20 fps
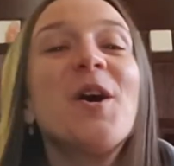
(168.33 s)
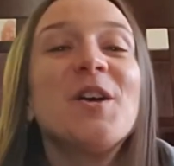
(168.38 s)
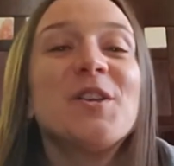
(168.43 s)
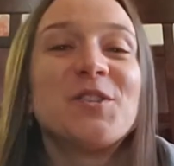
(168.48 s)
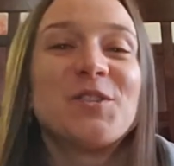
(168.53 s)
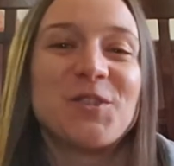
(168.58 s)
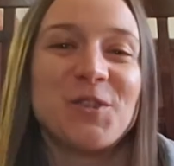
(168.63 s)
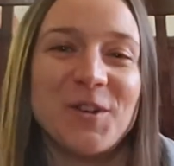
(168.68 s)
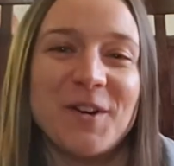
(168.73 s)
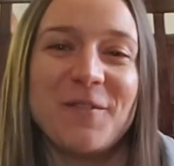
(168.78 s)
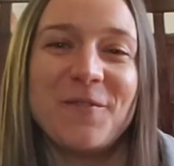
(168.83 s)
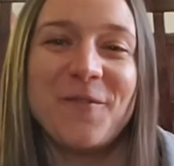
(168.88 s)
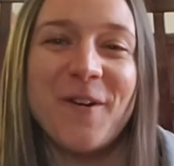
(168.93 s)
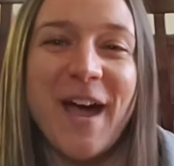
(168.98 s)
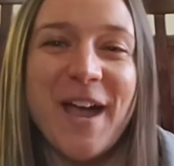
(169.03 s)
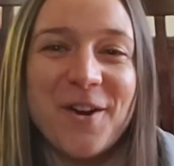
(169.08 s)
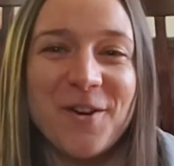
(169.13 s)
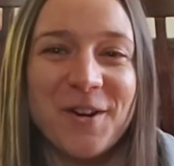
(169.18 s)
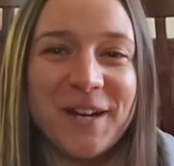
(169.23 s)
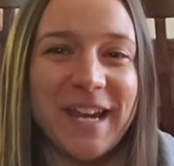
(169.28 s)

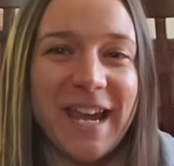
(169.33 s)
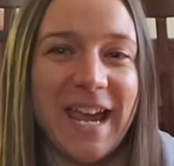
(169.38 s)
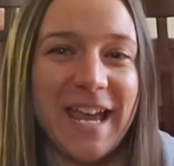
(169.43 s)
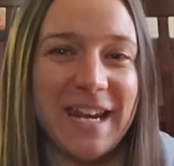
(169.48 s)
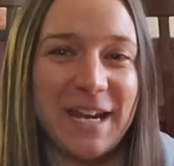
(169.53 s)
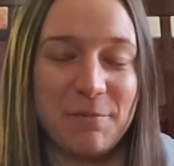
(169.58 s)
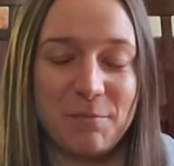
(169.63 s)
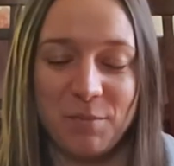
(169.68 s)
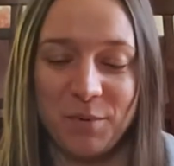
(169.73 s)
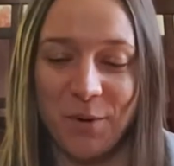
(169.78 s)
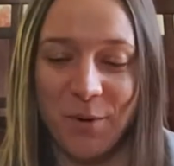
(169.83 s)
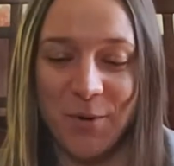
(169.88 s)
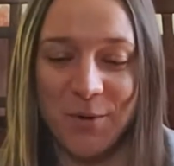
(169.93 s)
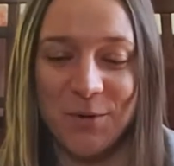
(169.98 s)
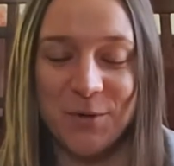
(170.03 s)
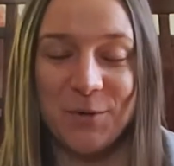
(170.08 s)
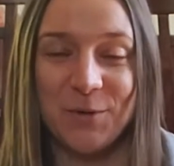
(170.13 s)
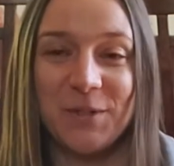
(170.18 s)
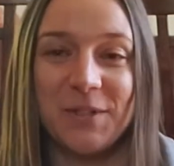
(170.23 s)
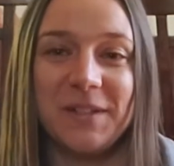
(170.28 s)
certified organic
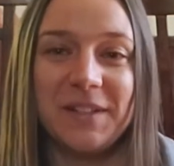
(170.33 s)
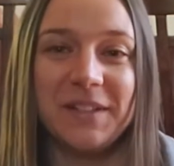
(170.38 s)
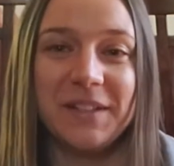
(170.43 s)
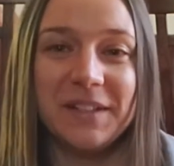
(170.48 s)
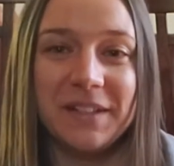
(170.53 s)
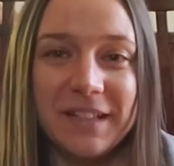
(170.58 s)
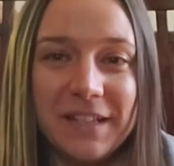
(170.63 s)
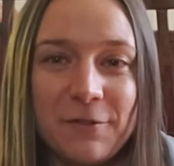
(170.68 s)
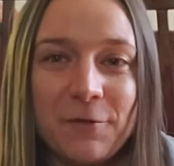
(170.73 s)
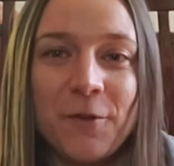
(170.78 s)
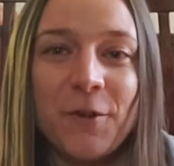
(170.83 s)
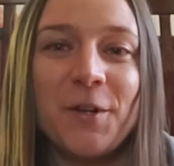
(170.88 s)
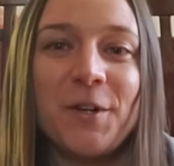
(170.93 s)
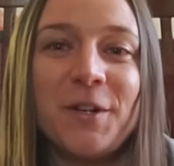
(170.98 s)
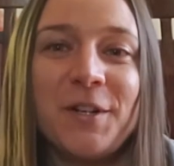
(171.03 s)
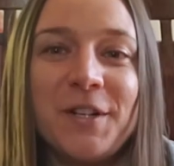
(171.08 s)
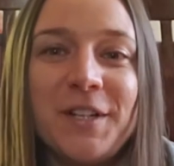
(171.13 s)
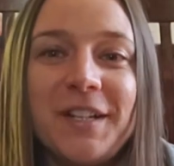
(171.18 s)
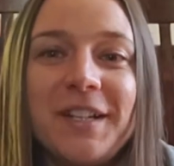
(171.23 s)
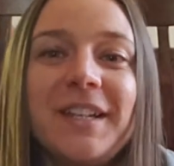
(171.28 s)
produce
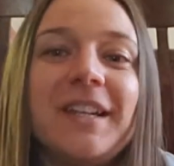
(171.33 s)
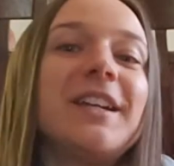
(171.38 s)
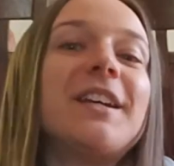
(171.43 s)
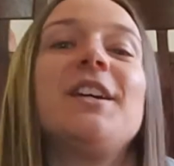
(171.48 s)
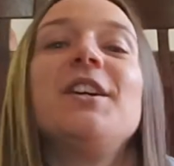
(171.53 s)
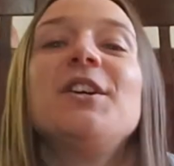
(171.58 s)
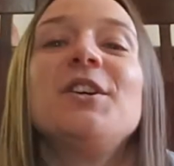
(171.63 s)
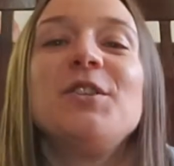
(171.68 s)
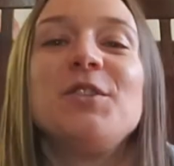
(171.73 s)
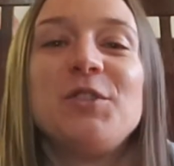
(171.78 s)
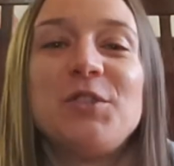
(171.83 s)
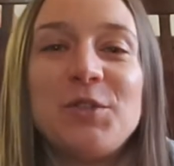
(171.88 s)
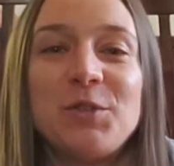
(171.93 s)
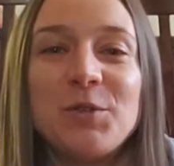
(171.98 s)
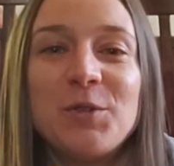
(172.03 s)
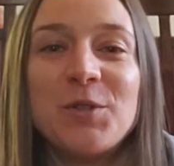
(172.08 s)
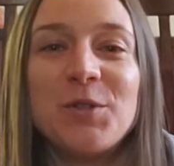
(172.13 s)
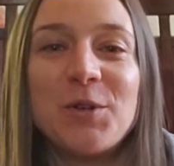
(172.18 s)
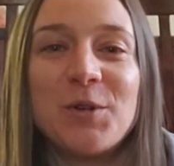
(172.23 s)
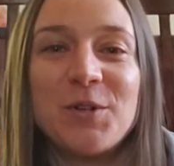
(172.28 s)
delivered
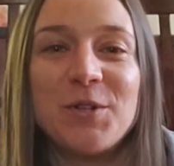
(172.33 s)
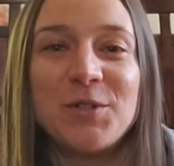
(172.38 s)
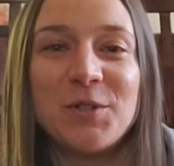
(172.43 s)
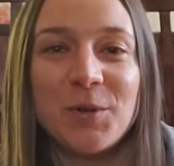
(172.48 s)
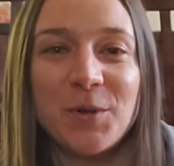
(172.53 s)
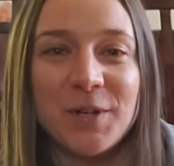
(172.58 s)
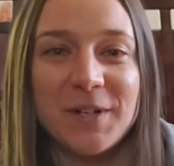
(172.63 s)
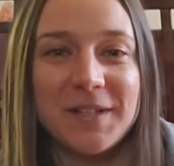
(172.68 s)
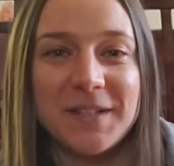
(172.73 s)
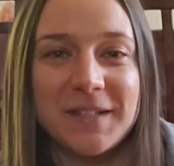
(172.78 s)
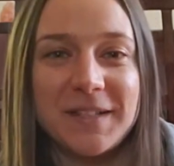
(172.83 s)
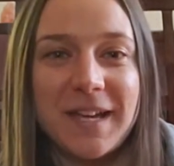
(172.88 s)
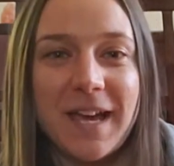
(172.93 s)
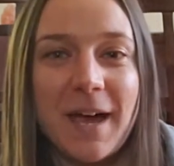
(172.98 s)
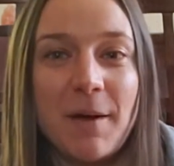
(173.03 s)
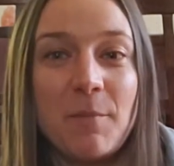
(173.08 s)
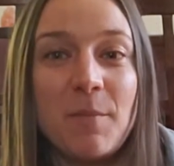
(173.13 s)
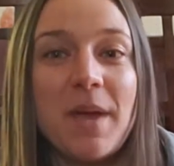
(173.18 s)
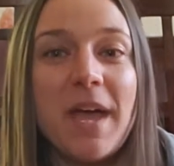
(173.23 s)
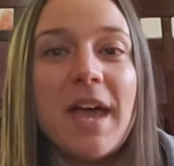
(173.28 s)
to your
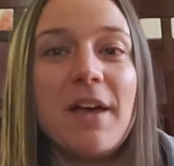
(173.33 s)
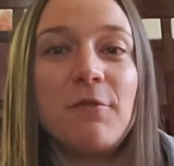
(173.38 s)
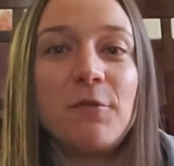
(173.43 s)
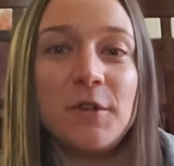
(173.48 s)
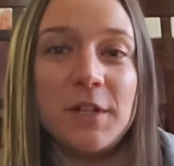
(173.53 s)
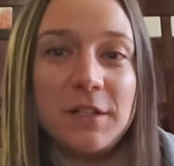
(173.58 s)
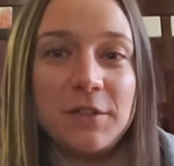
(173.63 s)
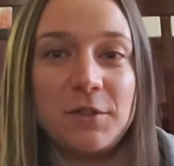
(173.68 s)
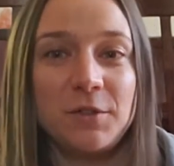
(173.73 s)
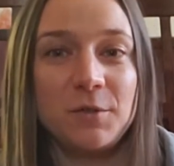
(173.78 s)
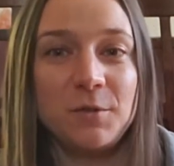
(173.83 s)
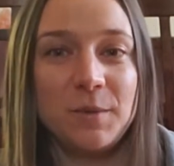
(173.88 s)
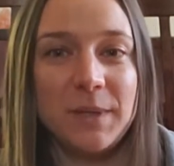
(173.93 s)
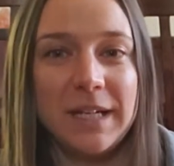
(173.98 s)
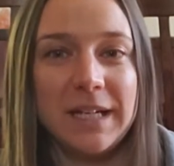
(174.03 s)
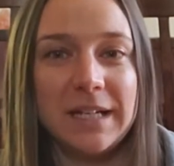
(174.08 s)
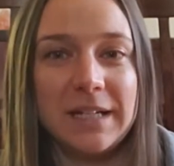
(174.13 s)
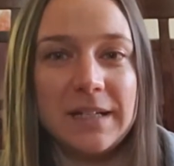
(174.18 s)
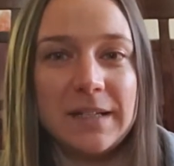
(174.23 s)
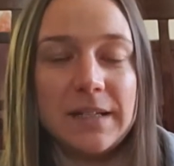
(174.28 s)
doorstep every 2
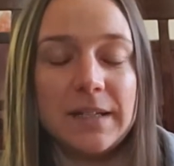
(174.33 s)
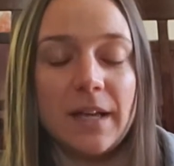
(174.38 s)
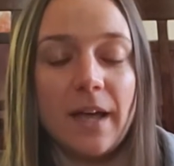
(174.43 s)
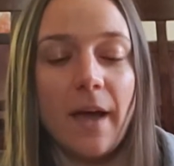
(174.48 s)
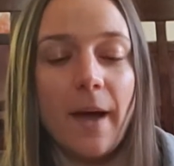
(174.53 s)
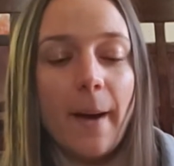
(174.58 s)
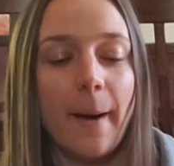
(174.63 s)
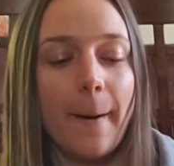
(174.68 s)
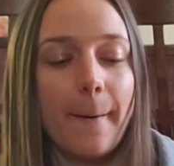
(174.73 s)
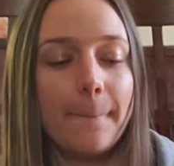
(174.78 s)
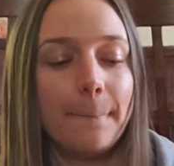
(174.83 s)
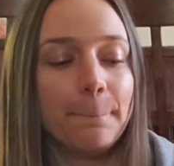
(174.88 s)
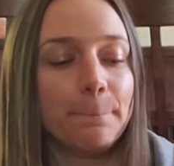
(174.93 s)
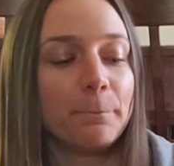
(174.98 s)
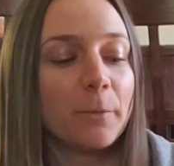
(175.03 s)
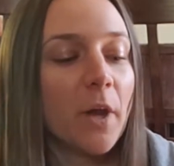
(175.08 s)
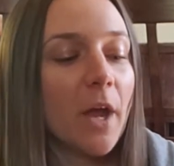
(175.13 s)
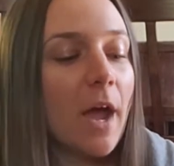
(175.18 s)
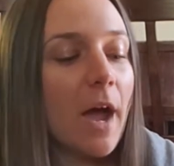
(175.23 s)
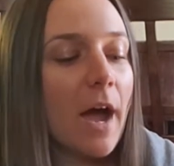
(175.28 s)
weeks.
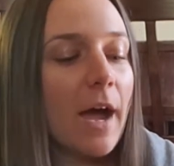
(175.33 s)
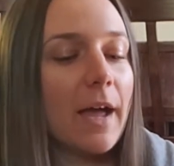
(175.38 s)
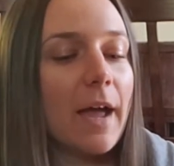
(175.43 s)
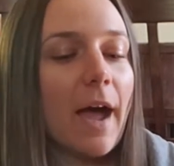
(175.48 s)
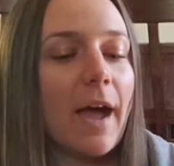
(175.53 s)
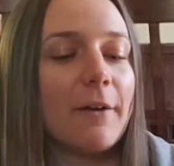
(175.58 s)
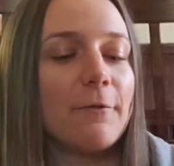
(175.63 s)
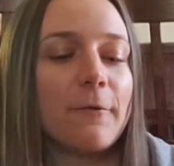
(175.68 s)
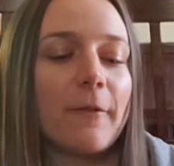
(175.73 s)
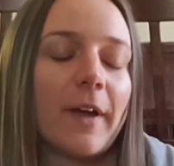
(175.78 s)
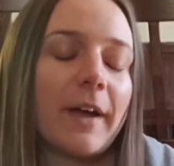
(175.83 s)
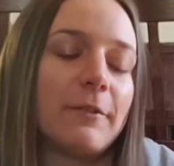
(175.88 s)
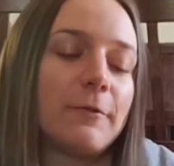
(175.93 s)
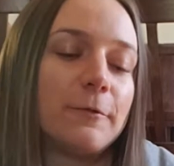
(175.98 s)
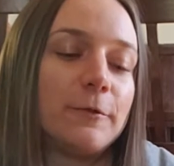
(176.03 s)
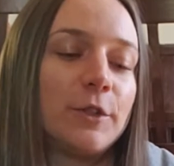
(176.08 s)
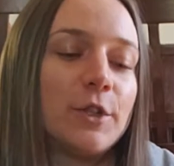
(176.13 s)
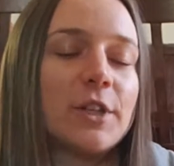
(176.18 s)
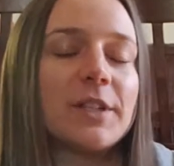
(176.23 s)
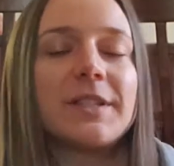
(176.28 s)

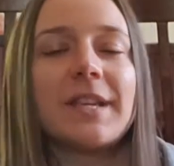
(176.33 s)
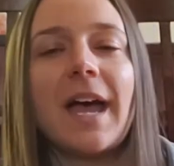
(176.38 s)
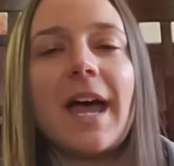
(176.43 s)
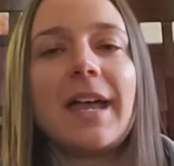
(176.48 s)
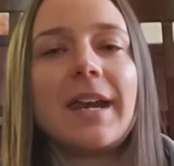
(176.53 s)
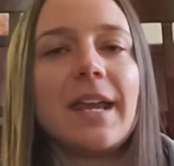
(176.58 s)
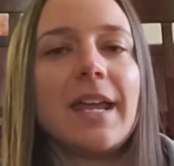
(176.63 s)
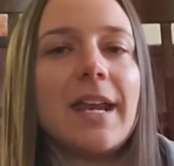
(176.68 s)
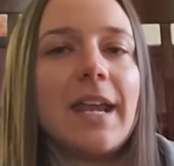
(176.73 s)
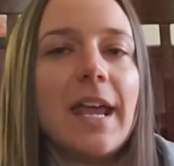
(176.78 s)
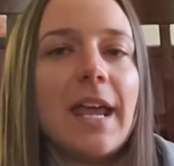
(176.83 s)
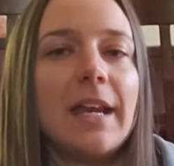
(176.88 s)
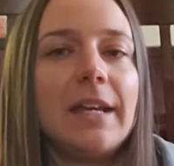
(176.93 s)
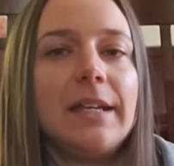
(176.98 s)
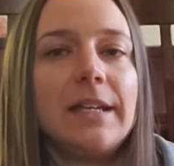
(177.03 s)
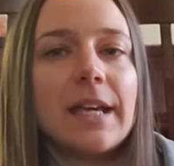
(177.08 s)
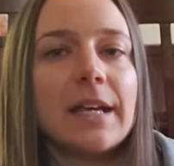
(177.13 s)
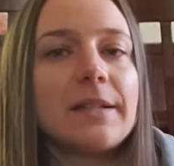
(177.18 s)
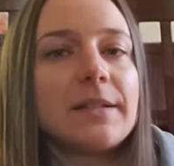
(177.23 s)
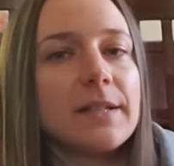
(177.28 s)
I've looked at it, and
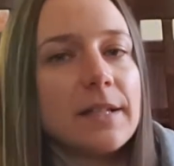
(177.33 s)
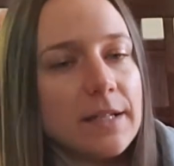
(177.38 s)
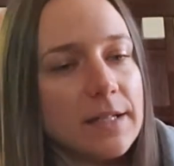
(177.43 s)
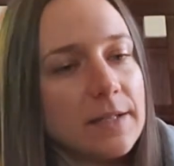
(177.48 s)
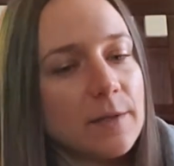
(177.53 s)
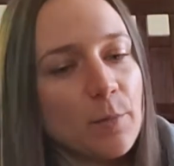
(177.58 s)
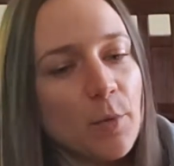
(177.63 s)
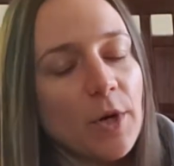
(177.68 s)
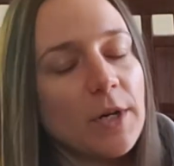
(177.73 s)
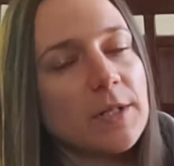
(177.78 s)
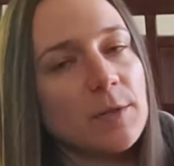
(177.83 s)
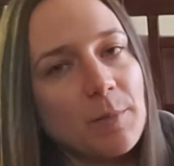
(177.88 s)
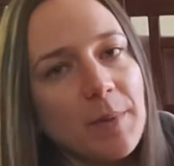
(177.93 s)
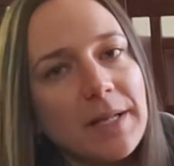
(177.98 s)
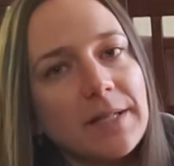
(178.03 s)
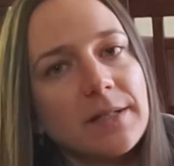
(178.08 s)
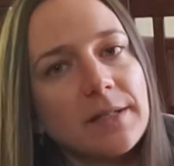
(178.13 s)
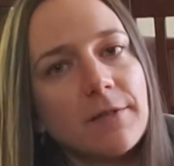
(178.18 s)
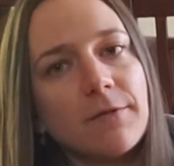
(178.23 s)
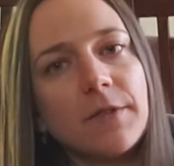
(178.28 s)
yes, it is more
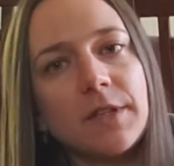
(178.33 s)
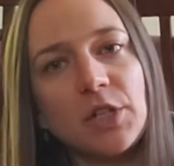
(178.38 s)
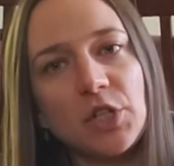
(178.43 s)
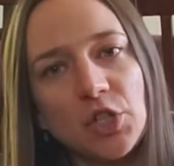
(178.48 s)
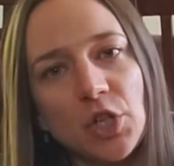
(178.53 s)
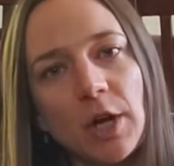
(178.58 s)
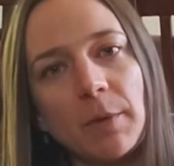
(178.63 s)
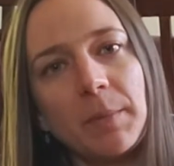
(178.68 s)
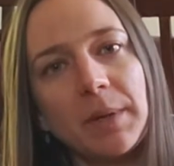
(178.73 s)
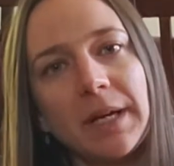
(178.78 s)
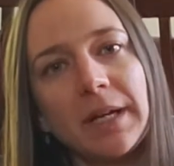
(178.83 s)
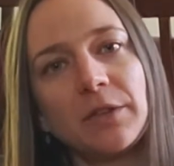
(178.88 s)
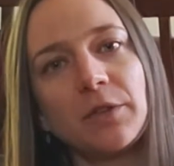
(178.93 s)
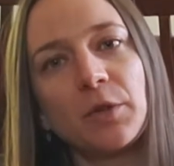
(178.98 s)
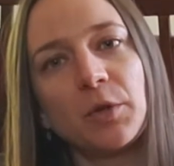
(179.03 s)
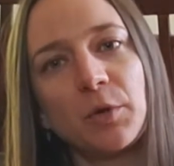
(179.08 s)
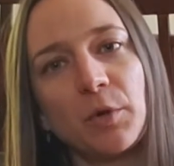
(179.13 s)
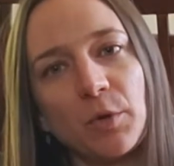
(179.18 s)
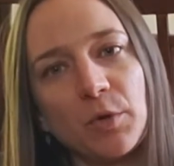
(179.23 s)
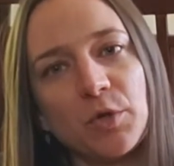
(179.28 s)
expensive than shopping at the
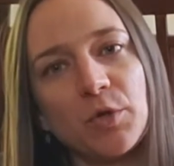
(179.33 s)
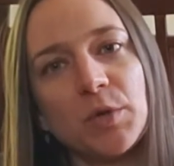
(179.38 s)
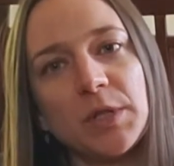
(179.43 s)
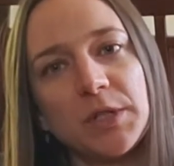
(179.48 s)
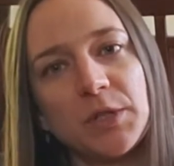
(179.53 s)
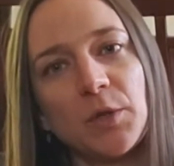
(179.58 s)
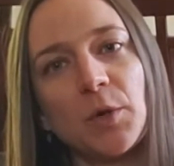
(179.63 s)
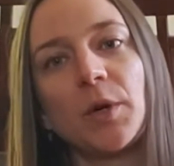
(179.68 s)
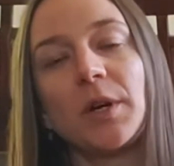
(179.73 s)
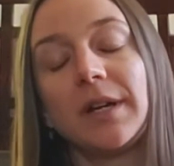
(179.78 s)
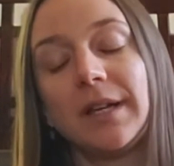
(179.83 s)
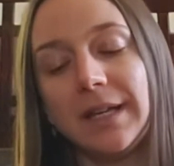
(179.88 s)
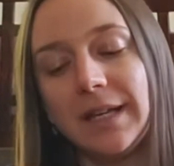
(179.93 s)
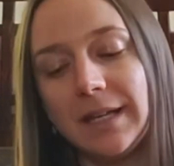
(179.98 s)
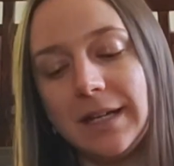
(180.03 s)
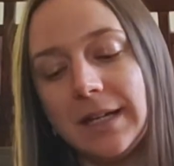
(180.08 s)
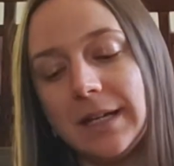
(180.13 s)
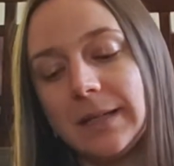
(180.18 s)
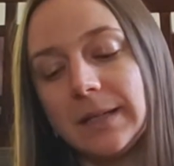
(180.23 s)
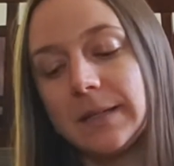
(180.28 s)
grocery store.
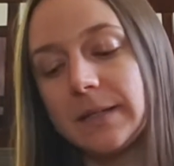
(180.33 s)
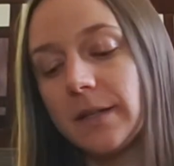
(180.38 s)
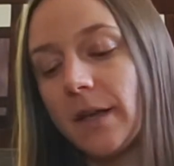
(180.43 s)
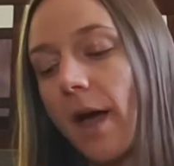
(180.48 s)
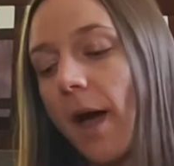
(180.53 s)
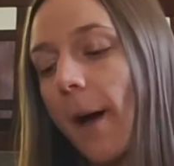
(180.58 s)
It is,